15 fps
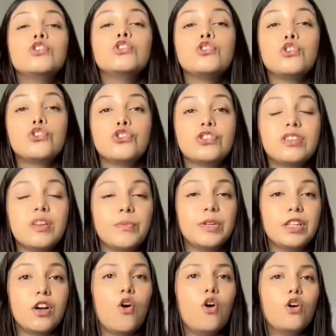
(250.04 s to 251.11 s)
Sushruta
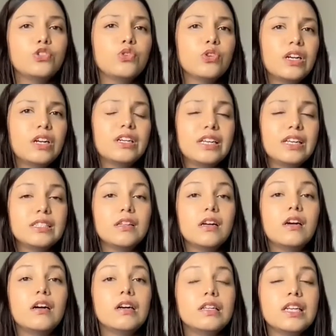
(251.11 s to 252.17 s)
Samhita also contains
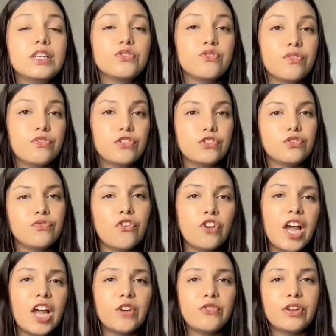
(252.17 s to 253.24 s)
the earliest reference for
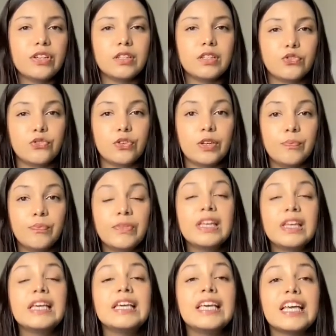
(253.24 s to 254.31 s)
cataract surgery.
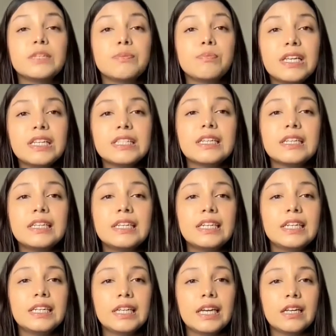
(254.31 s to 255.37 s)
He explains in
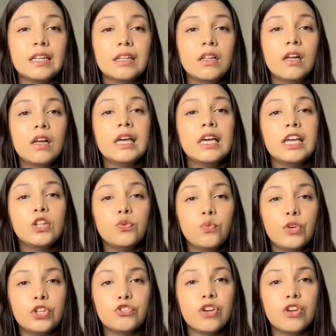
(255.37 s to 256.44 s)
detail in
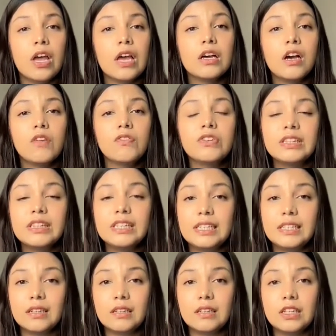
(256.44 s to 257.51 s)
which a curved
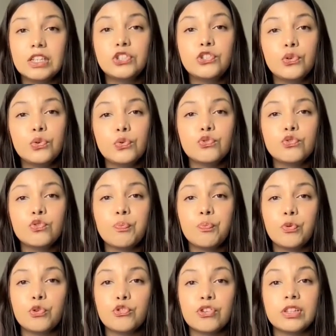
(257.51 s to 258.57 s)
needle is used to
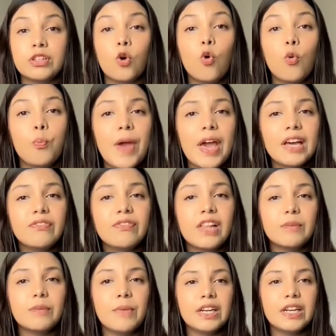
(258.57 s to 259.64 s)
push the opaque
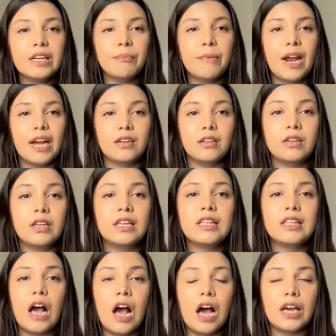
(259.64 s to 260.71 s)
phlegmatic matter in
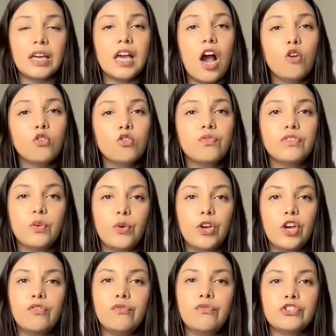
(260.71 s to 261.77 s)
the eye out of the
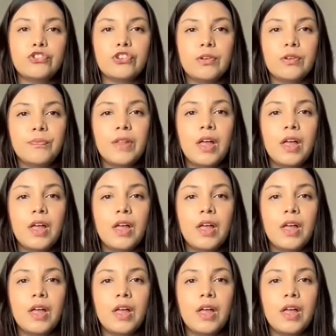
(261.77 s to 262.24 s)
way of vision.